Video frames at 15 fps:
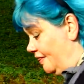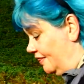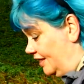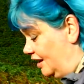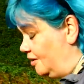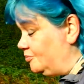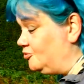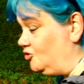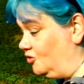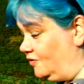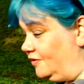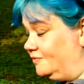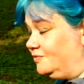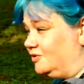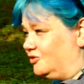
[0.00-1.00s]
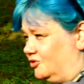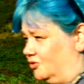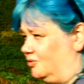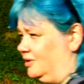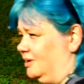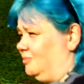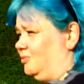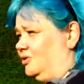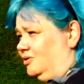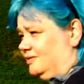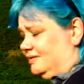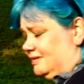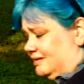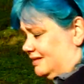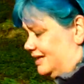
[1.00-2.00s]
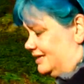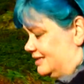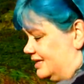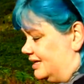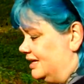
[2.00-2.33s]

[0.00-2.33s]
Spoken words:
the upshot of the story was that